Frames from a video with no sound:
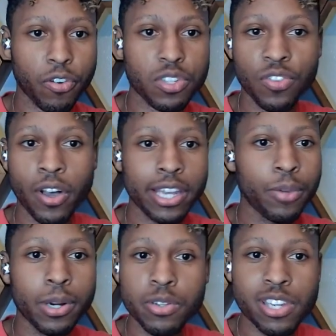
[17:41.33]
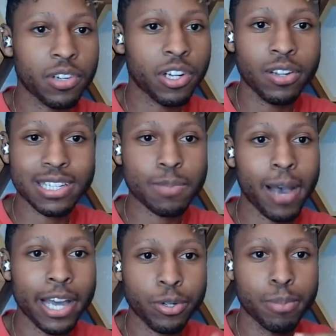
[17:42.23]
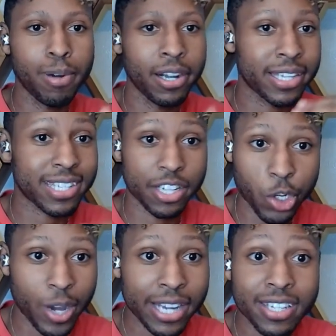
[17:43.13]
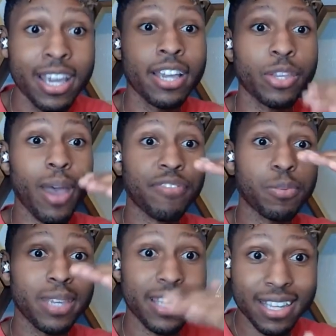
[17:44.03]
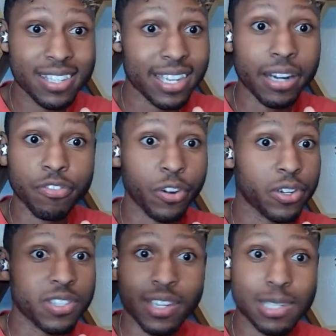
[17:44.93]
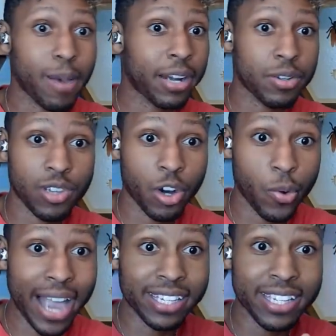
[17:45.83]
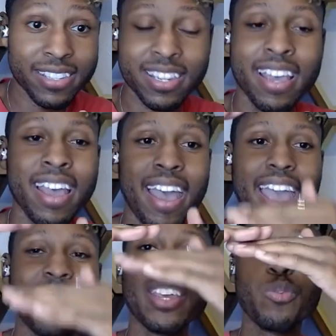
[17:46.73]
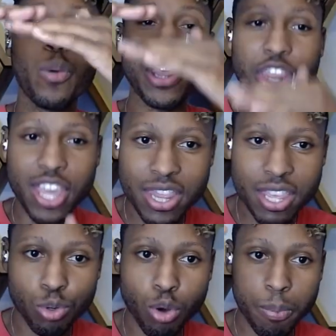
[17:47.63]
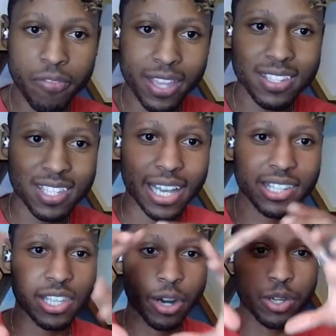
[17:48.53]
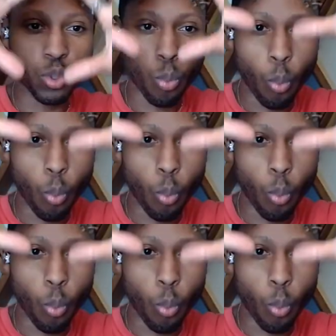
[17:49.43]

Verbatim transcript: first of all, anyone who's ever called a spider a bug is incorrect. You have to be an insect first, and spiders are arachnids. And then hmm. within the group of insects, there is